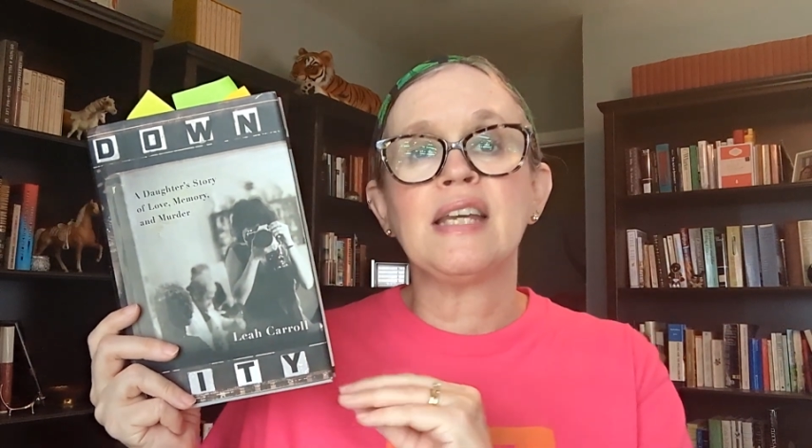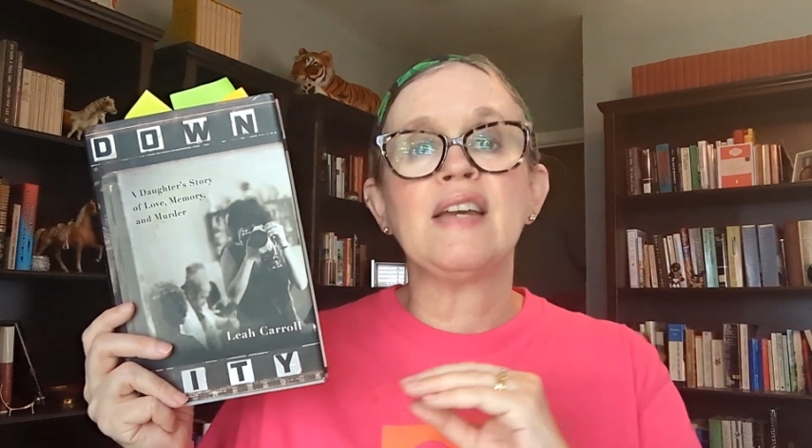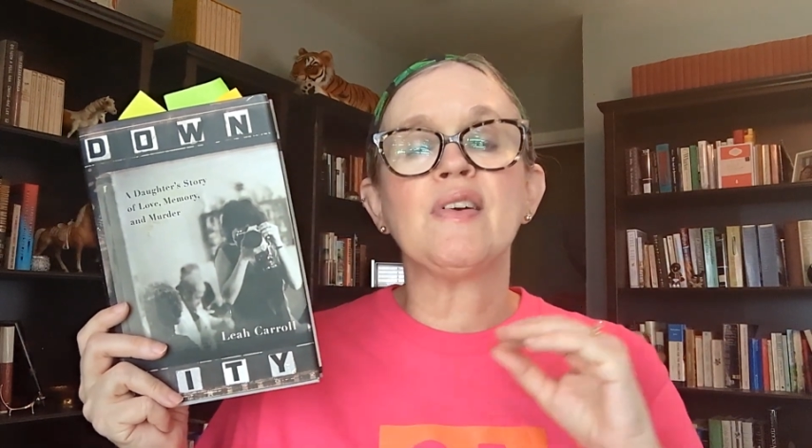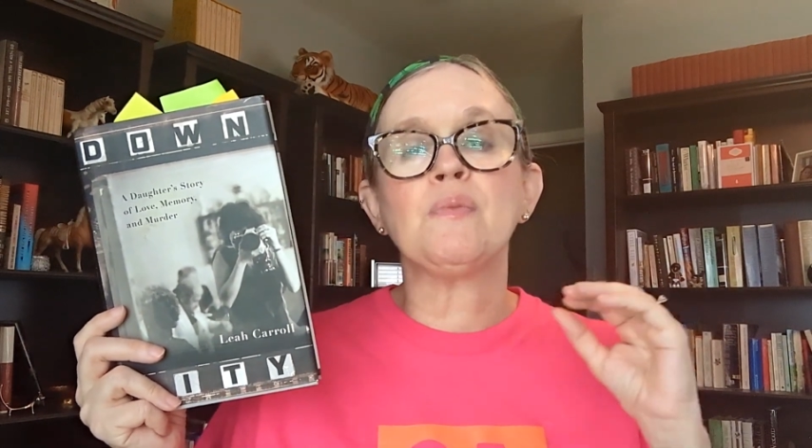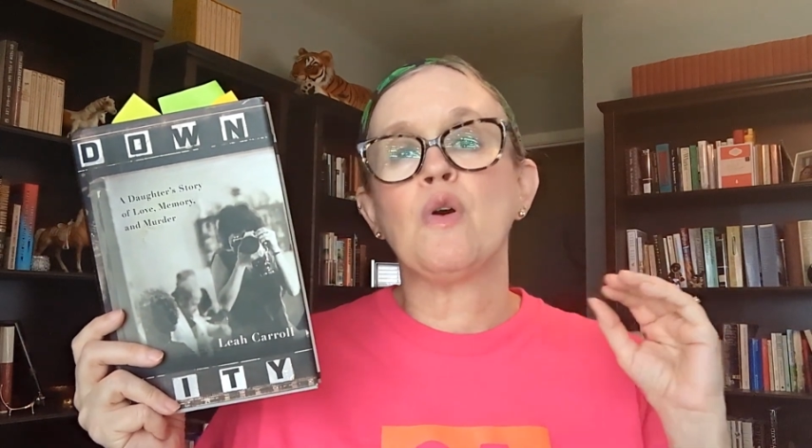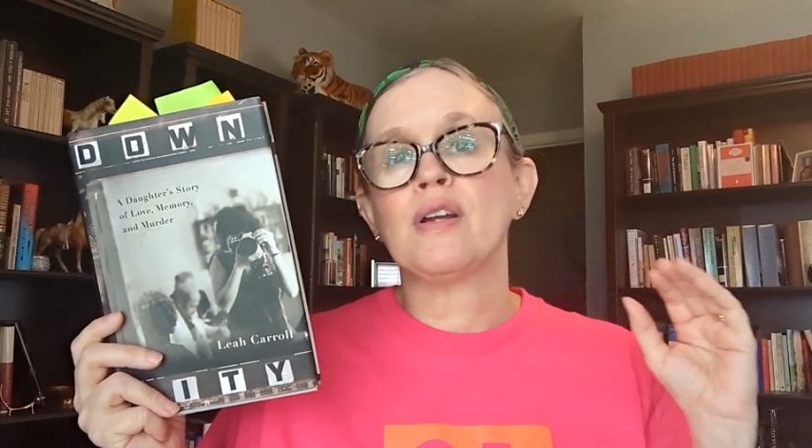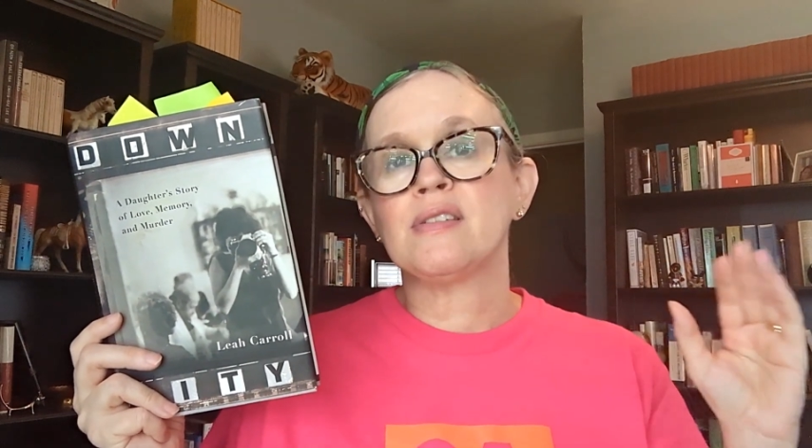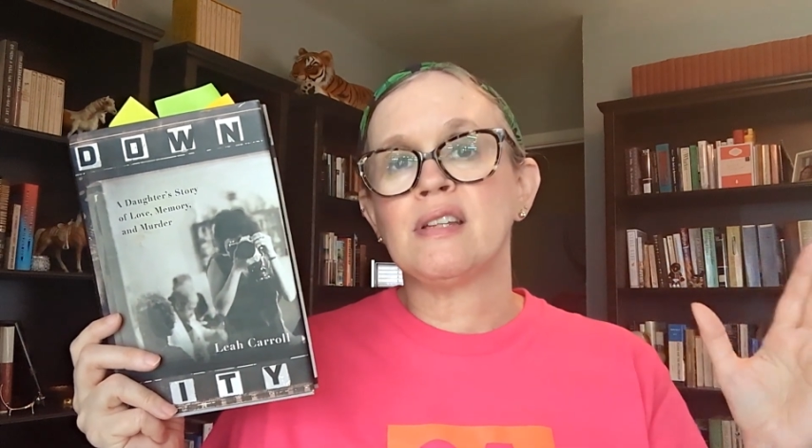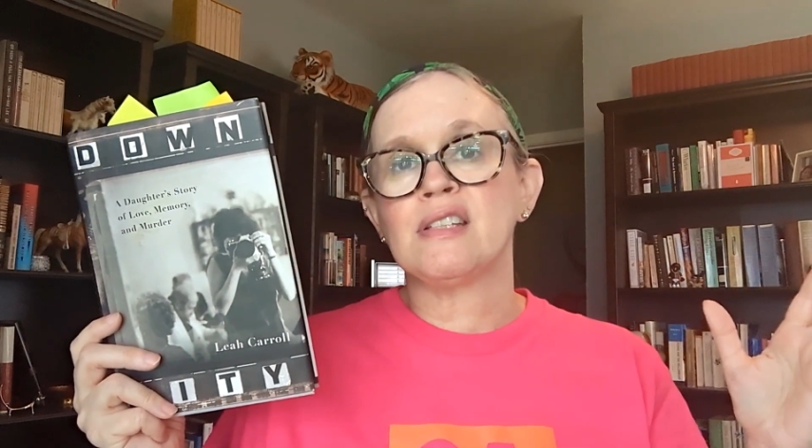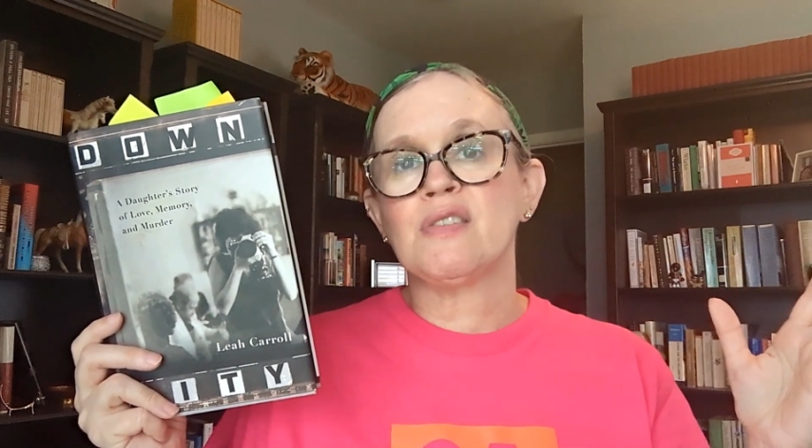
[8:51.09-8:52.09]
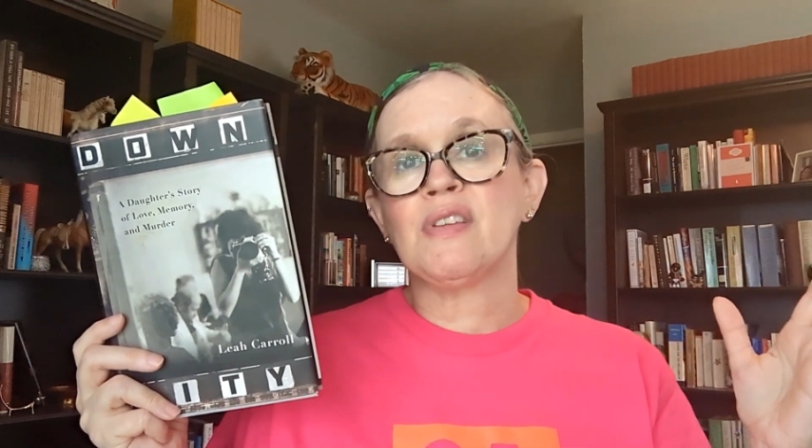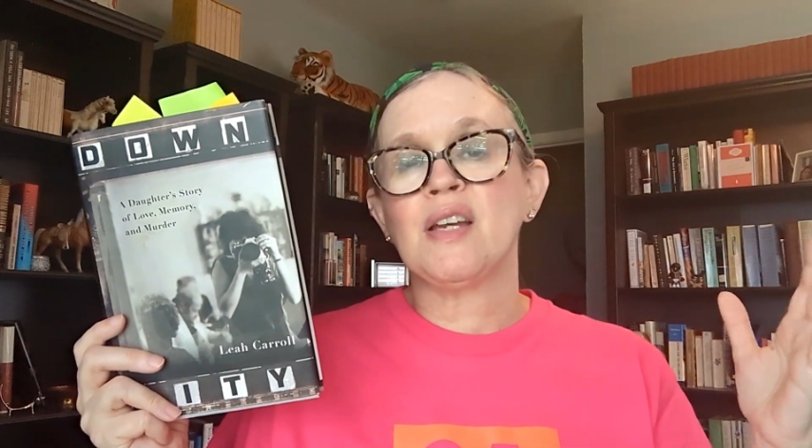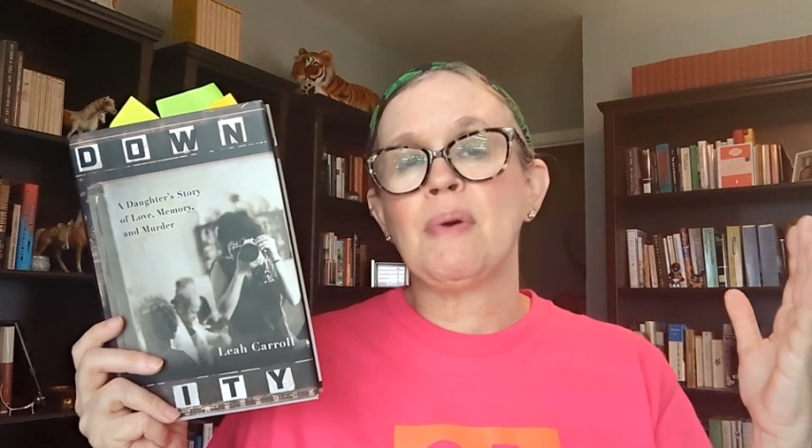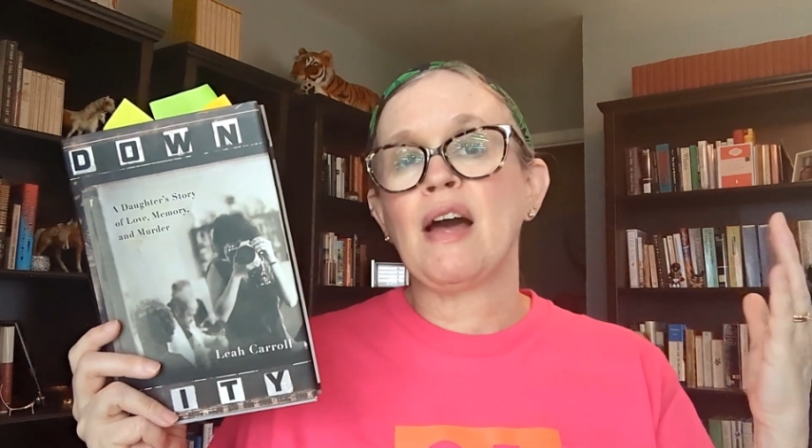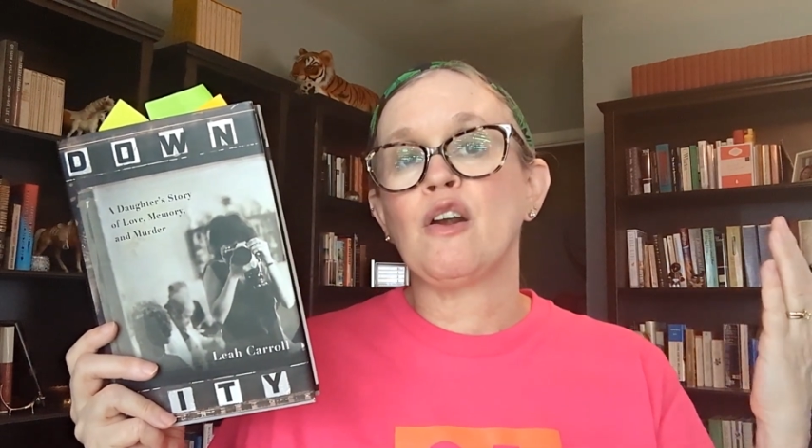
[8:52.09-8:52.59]
even more extensively
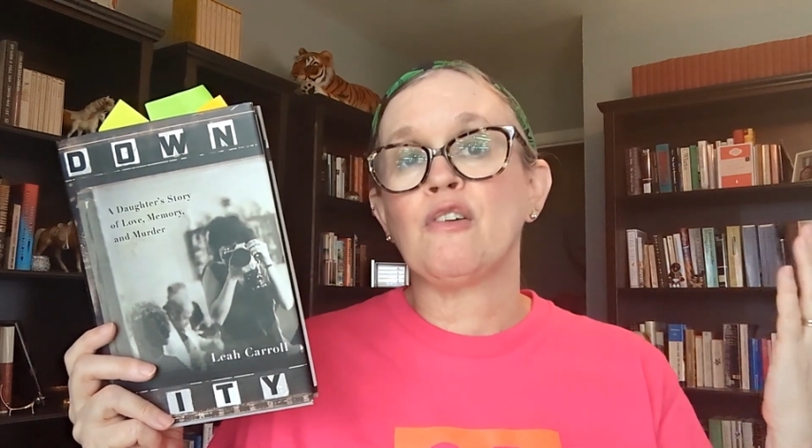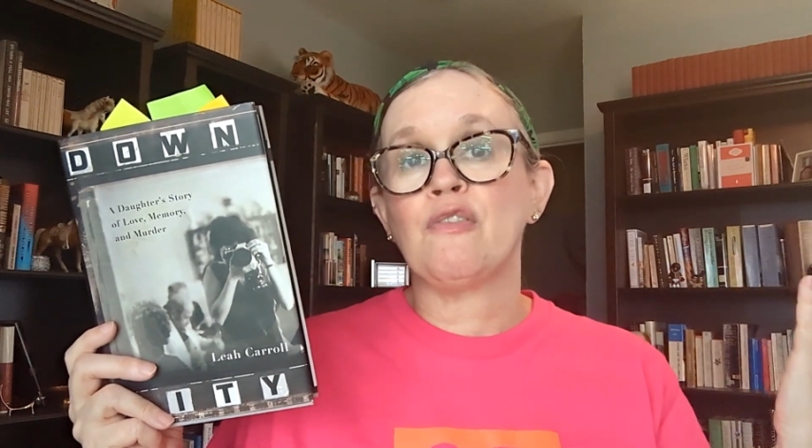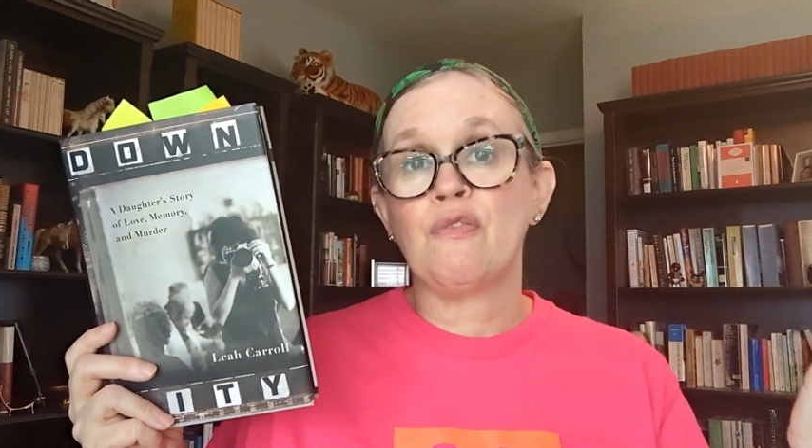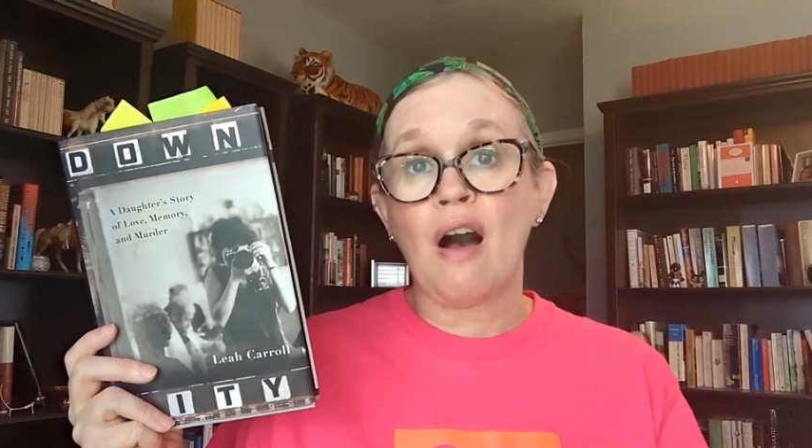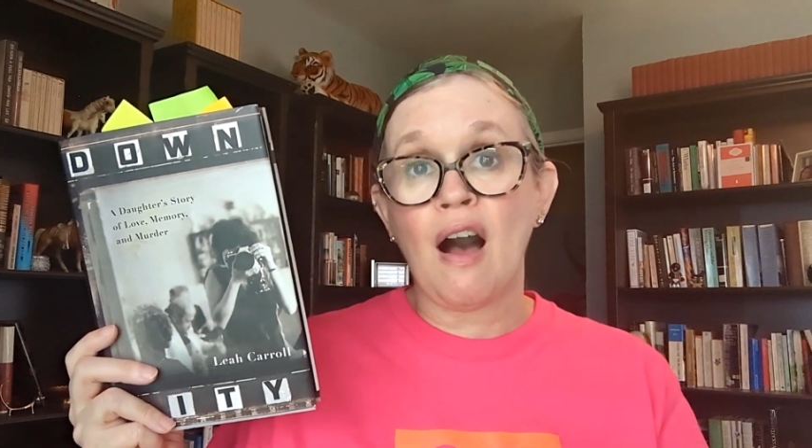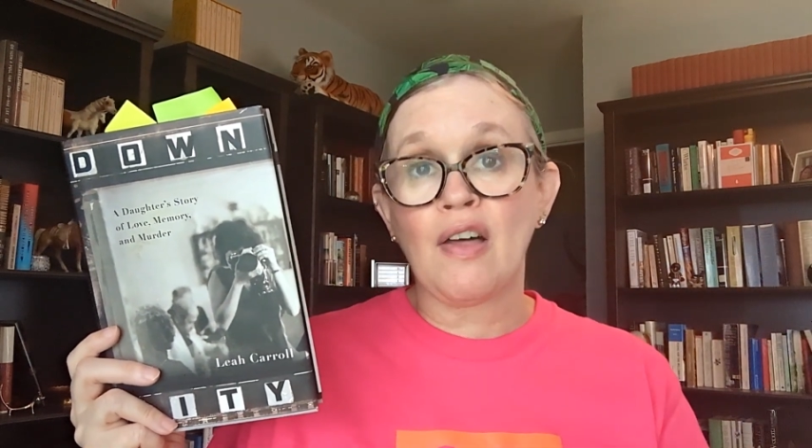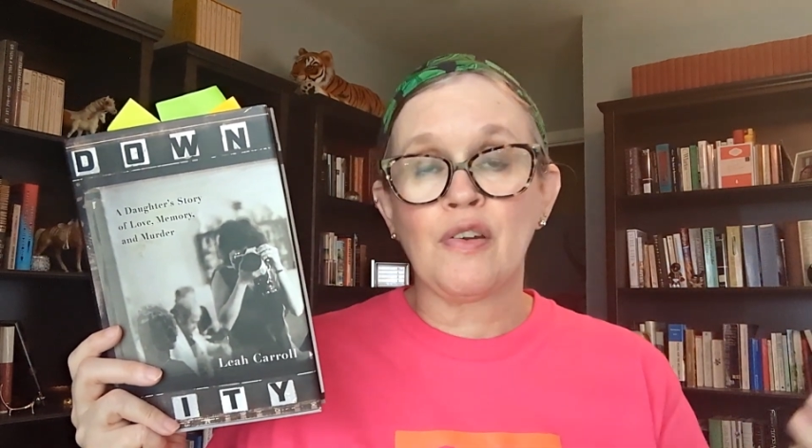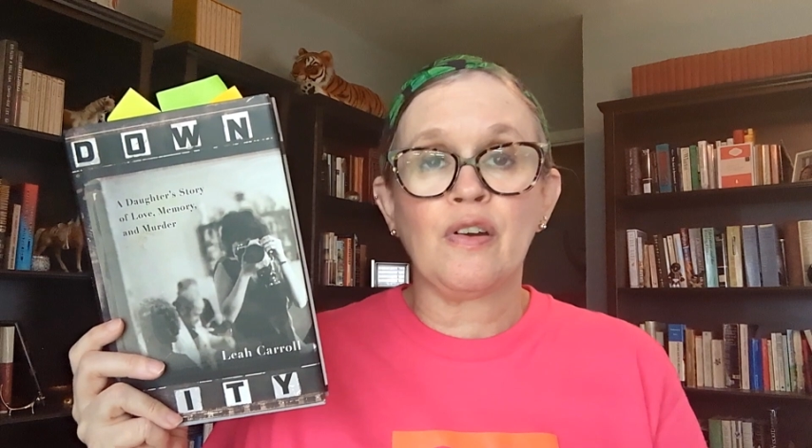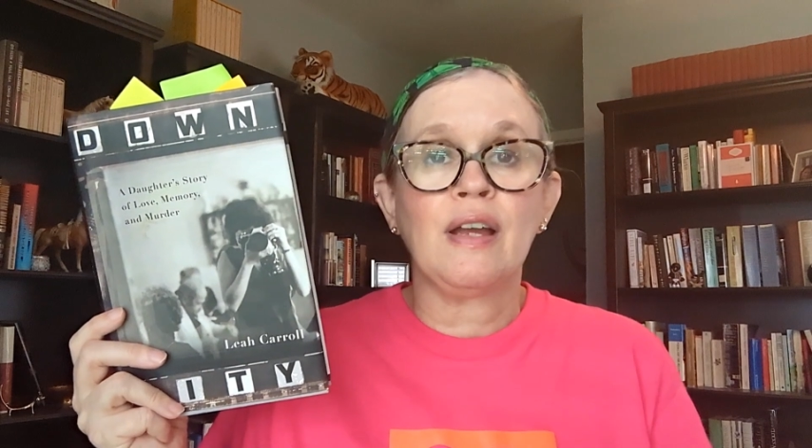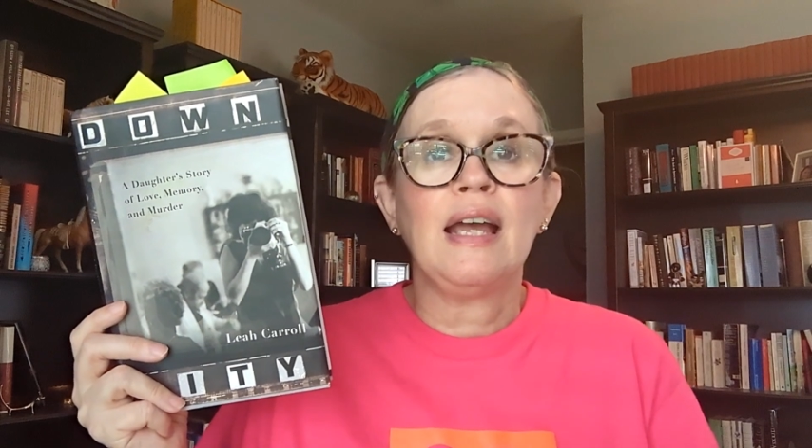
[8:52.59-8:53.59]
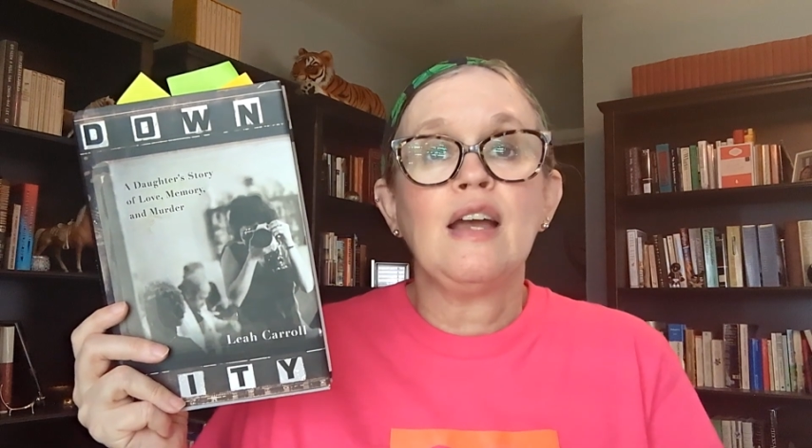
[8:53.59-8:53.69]
about her father,